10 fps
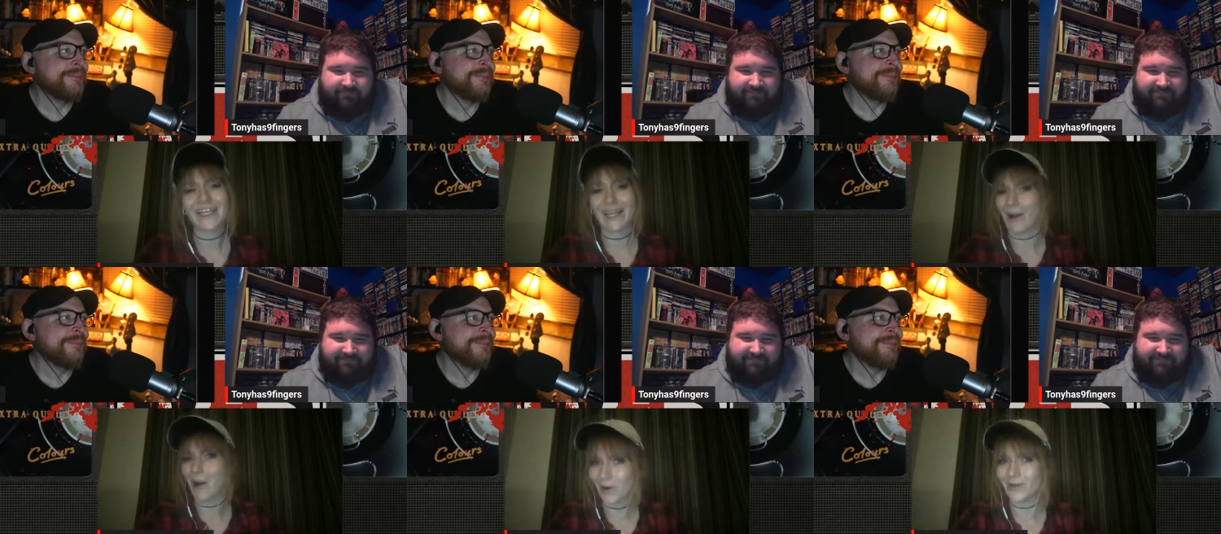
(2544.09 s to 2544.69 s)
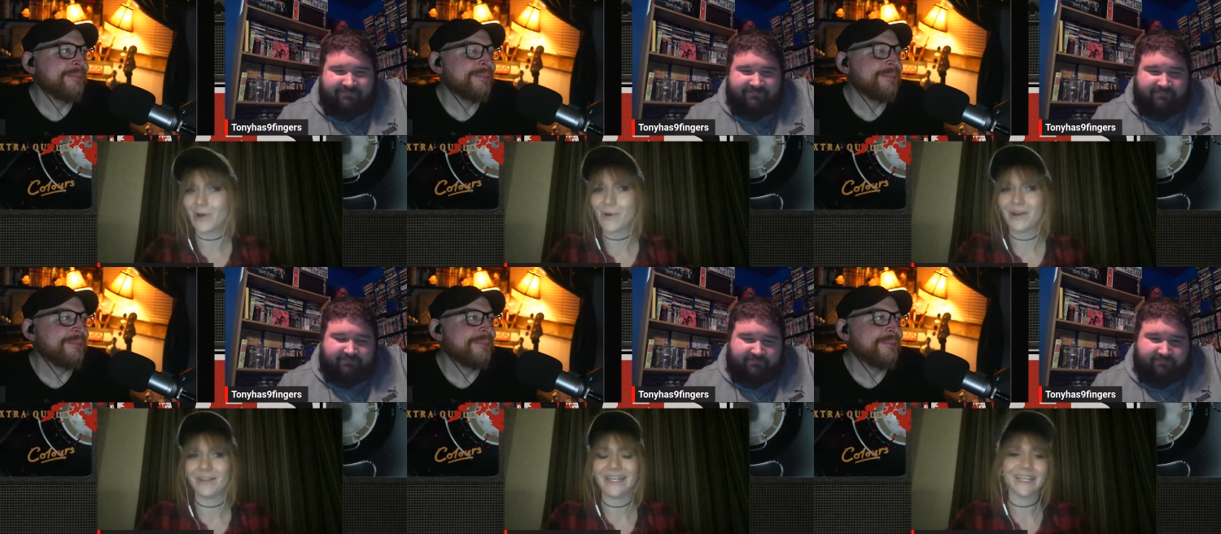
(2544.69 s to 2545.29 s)
Speaker 1: But they like
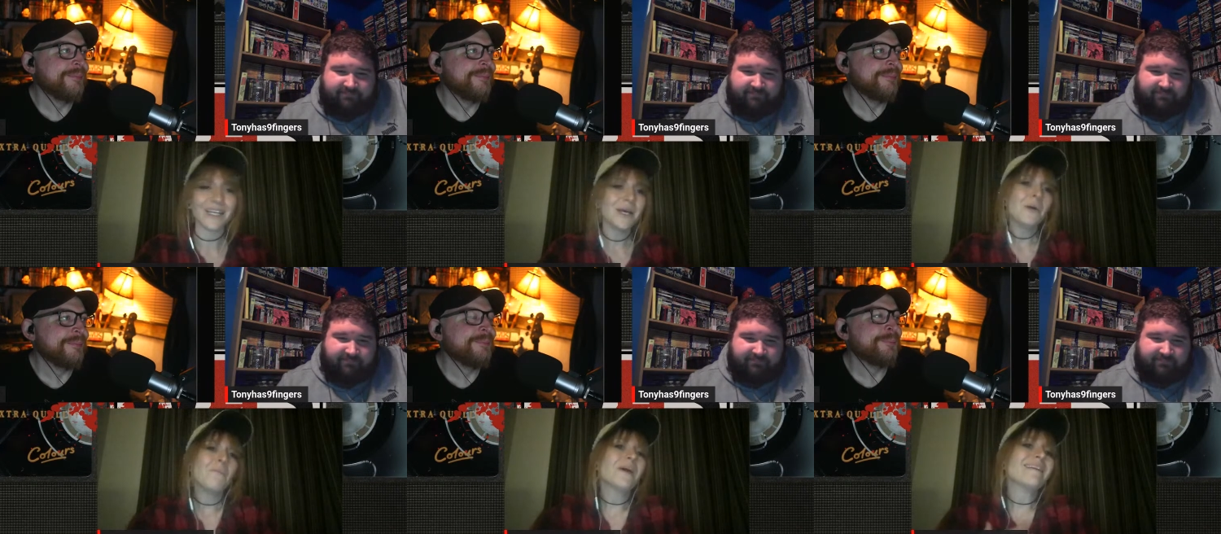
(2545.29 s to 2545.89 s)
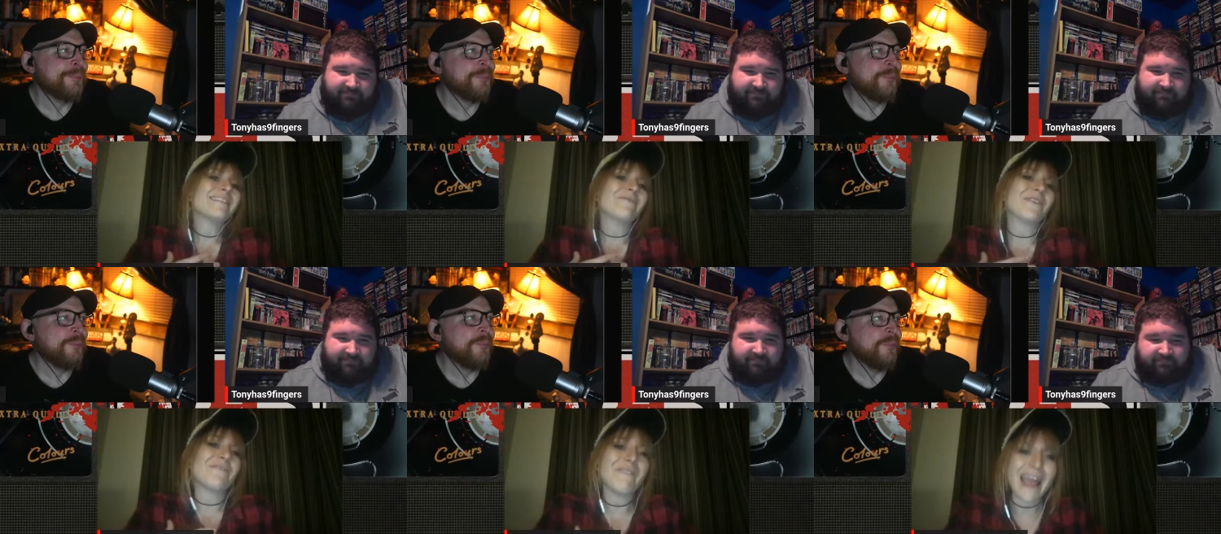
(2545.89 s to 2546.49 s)
hardcore, like, but it's
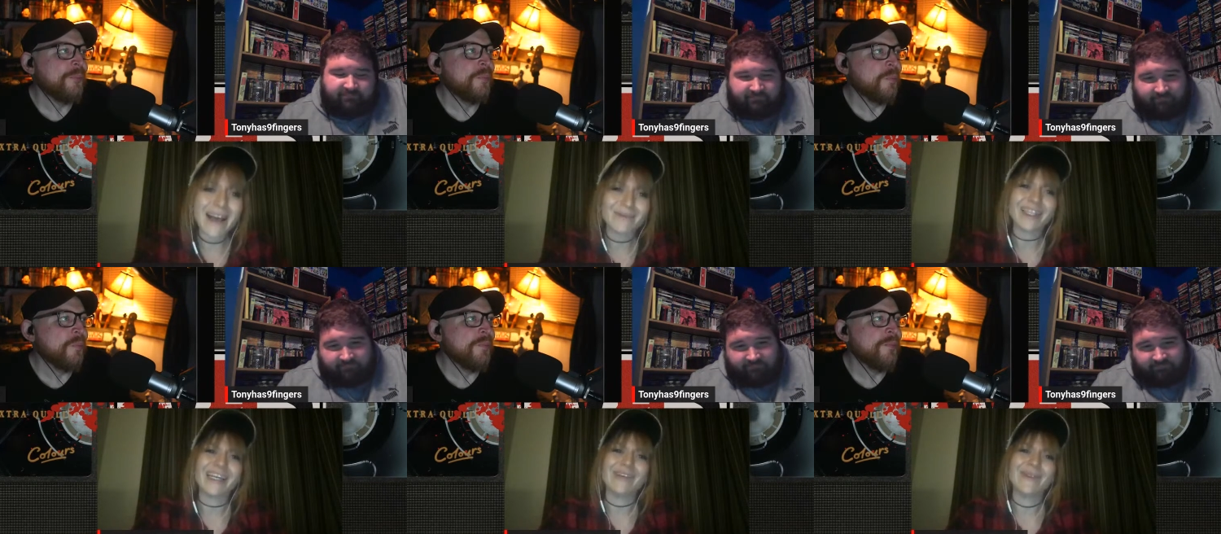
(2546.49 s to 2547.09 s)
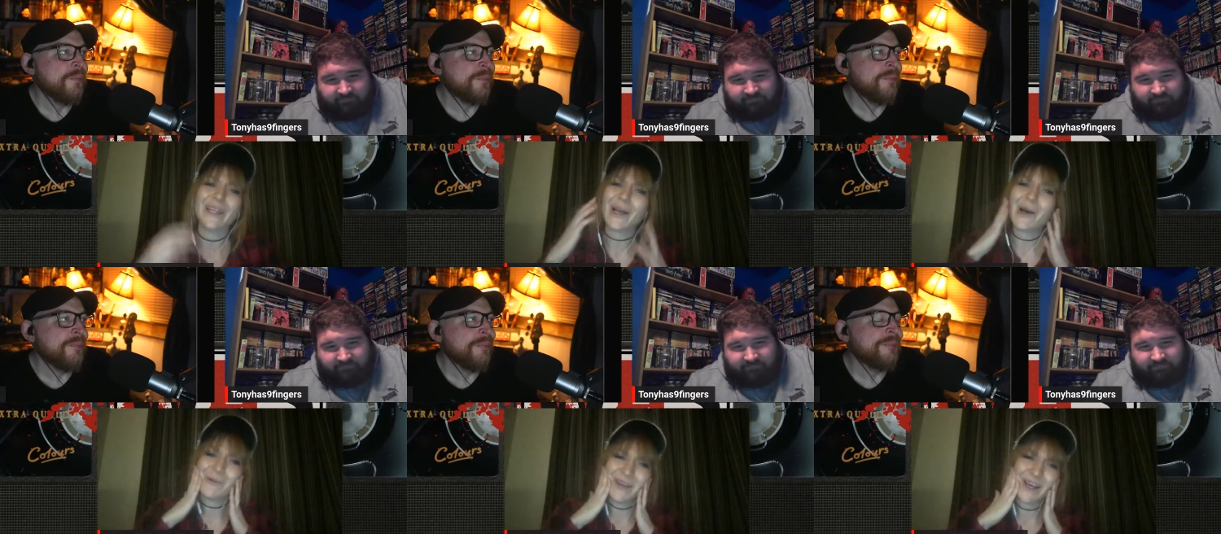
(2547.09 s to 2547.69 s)
for family. And we're like,
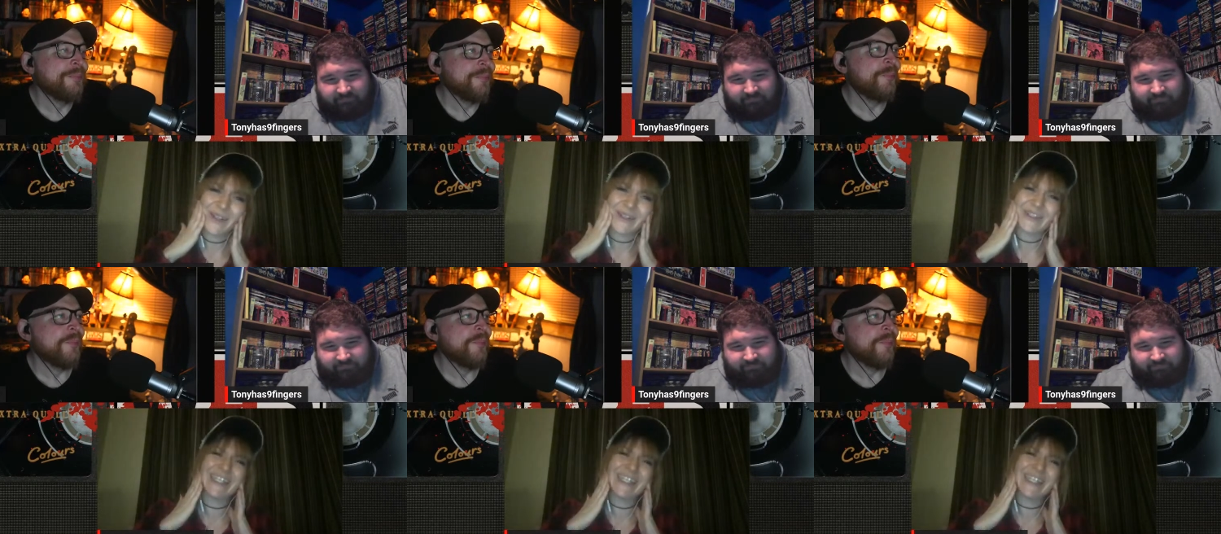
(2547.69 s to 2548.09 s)
oh no.